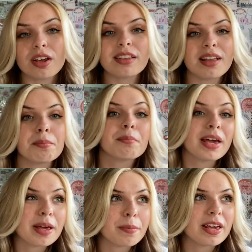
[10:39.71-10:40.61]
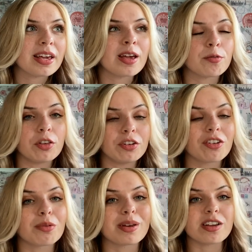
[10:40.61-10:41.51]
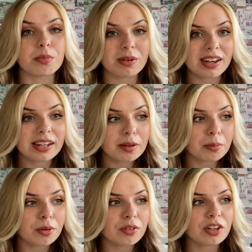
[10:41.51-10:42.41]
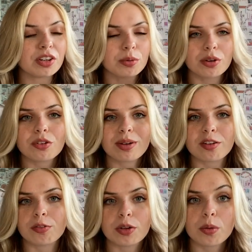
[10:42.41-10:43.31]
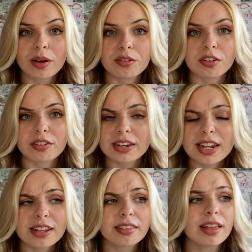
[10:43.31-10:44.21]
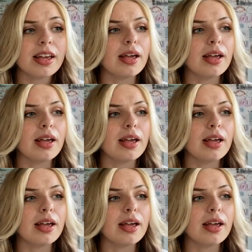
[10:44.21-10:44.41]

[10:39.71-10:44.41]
and then maybe if the judgment is particularly important, you want to add a few quotes underneath.